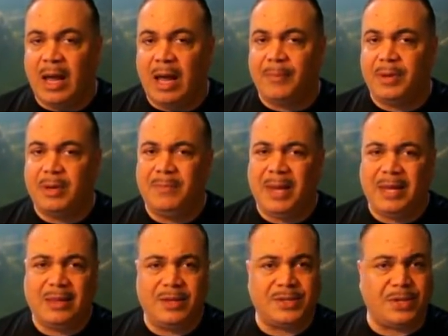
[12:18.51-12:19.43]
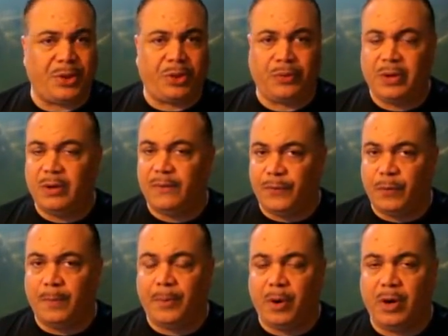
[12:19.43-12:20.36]
I'm going to make this a three or
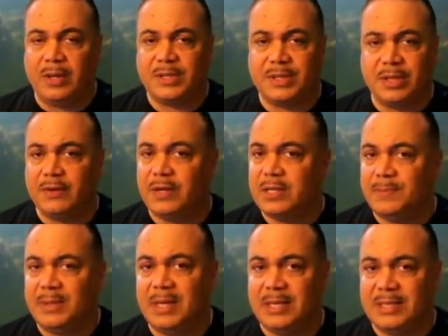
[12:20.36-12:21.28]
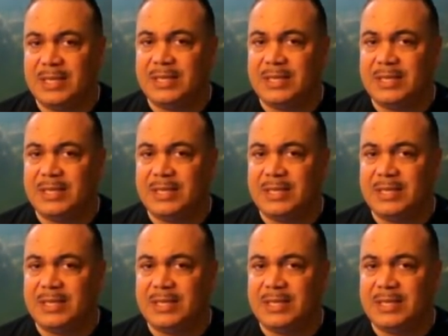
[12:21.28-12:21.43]
four part series because